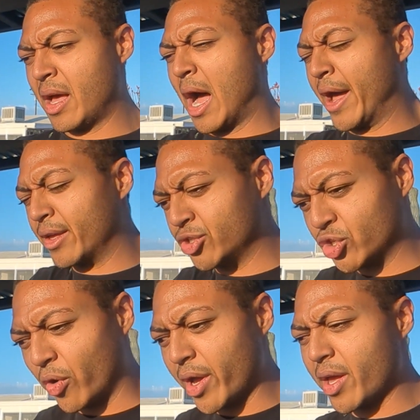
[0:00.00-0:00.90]
I
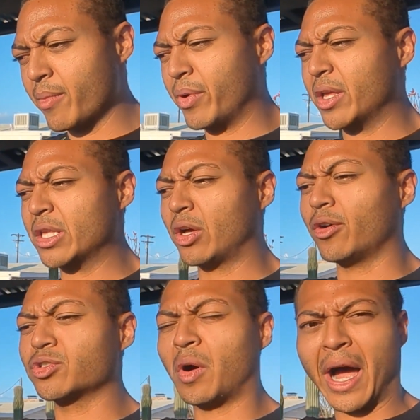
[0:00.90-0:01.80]
enjoy, but it's
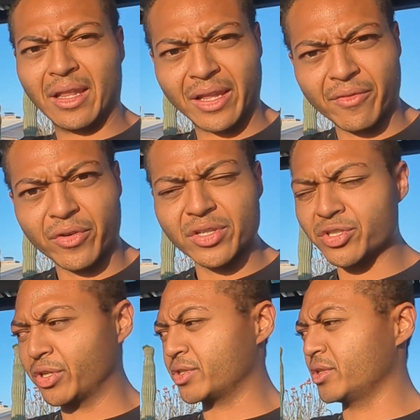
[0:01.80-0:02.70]
also high leverage.
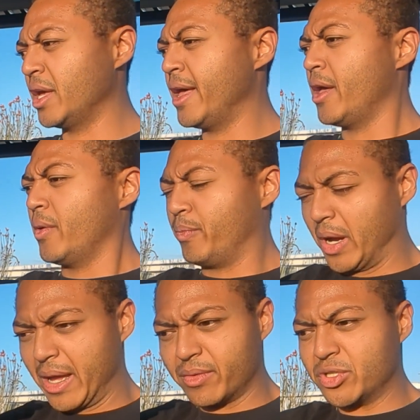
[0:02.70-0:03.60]
There's
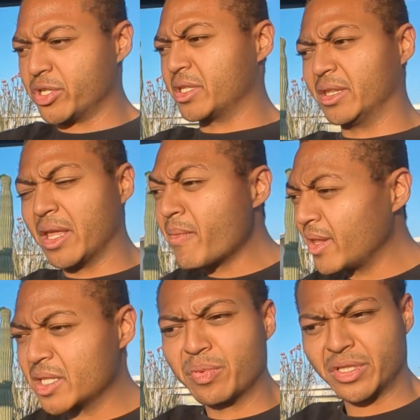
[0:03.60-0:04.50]
uh, just
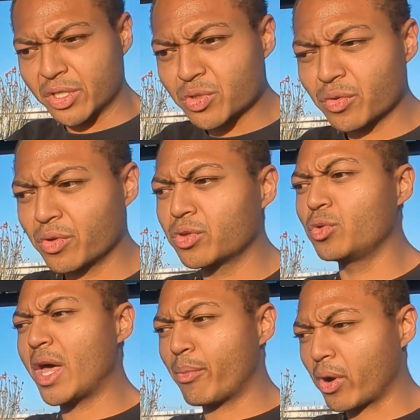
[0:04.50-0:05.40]
limitless potential through
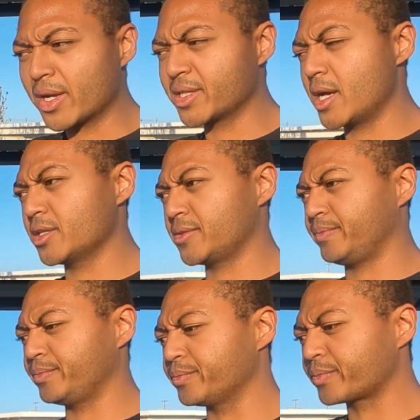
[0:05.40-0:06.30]
that process
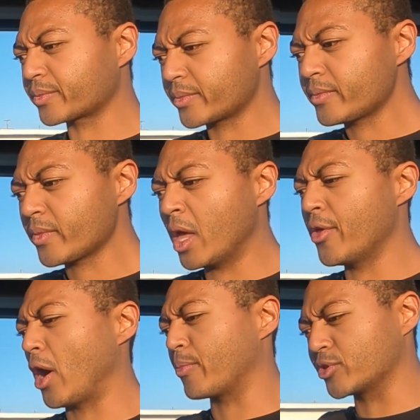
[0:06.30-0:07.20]

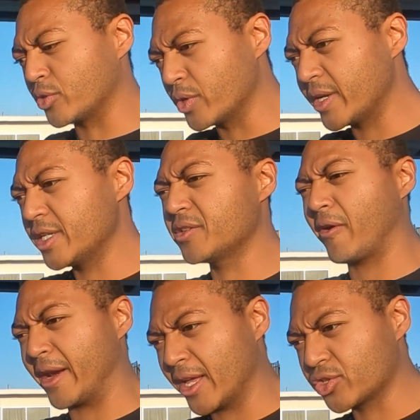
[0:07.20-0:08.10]
opportunities,
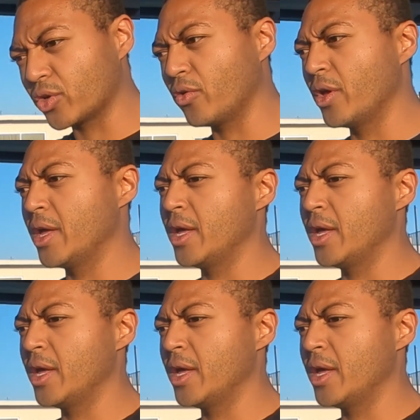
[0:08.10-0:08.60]
financial,